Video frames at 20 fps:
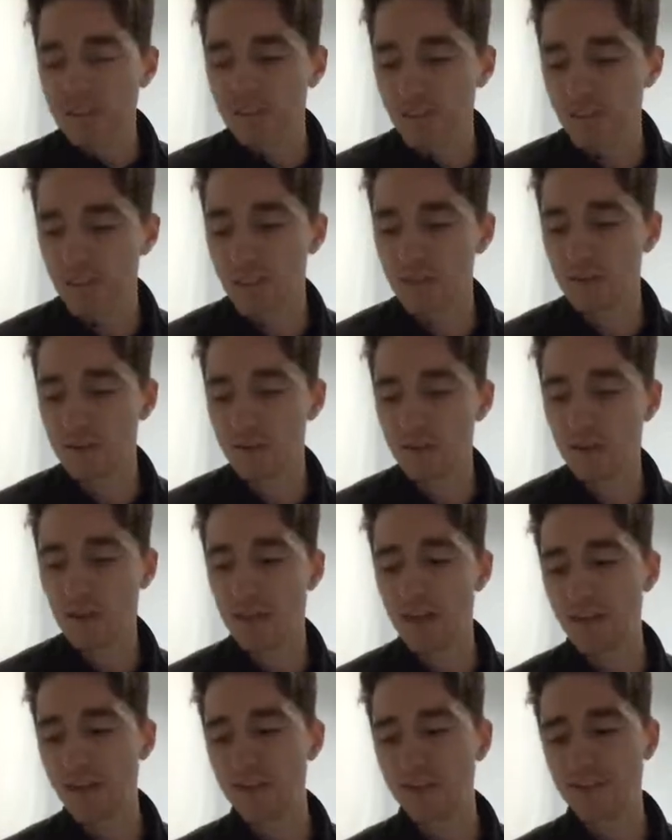
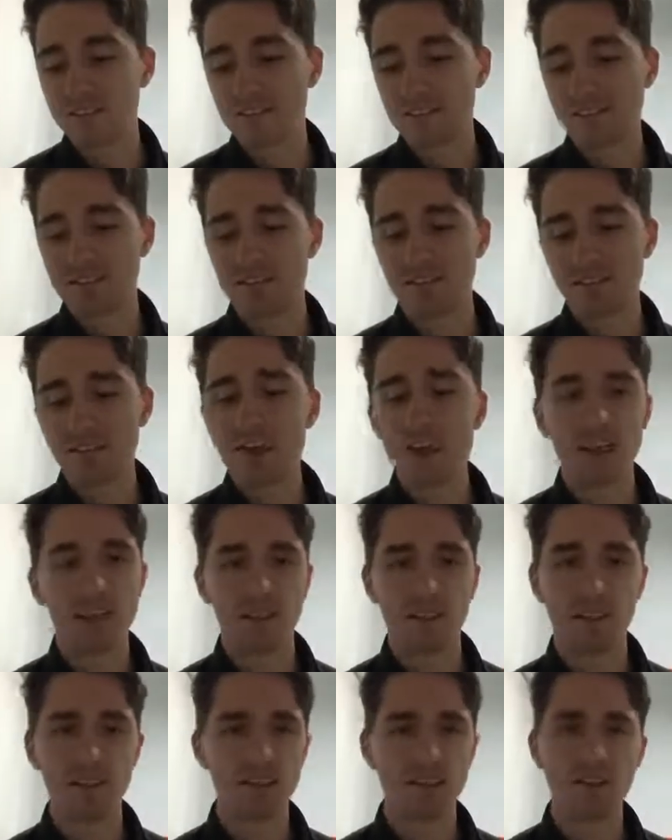And
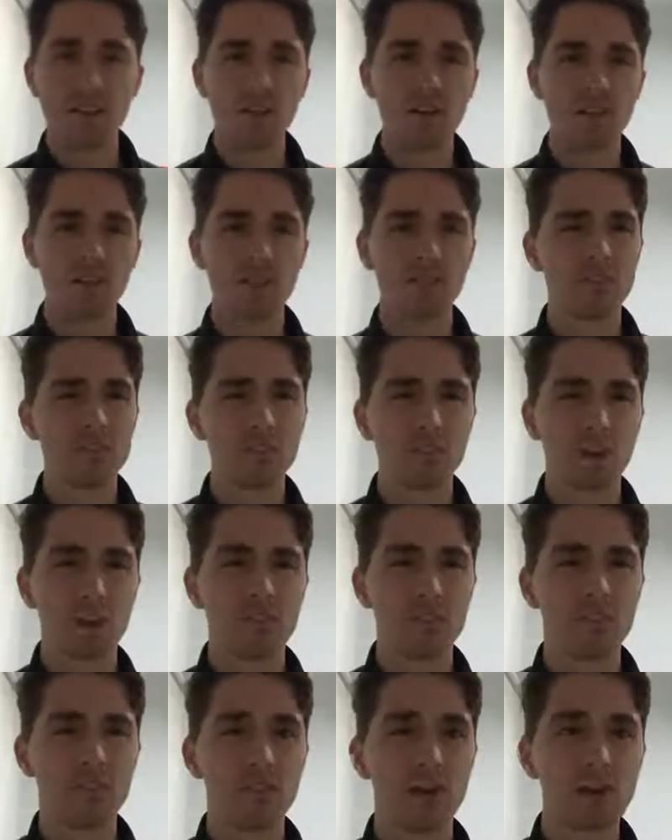yeah, they've kind of just gone
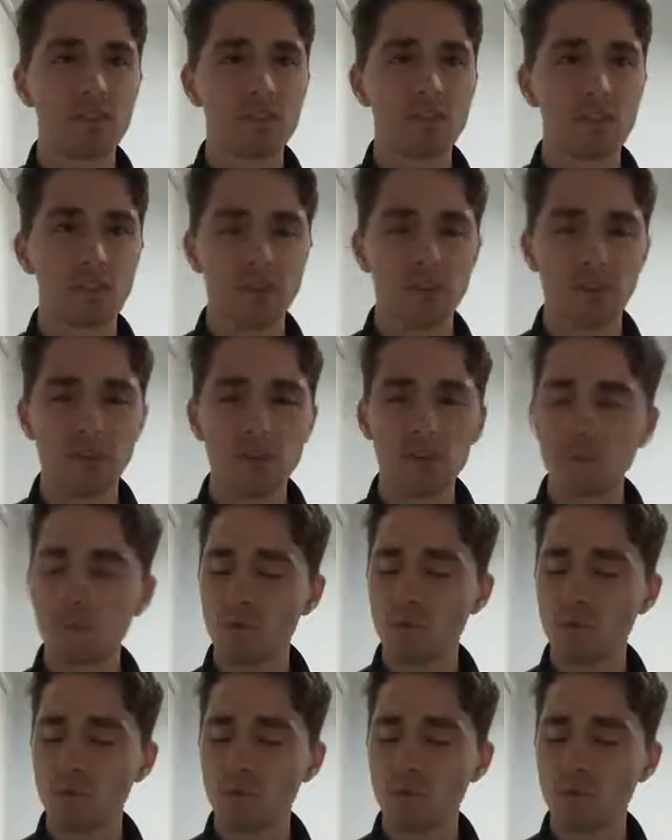off the rails a little bit.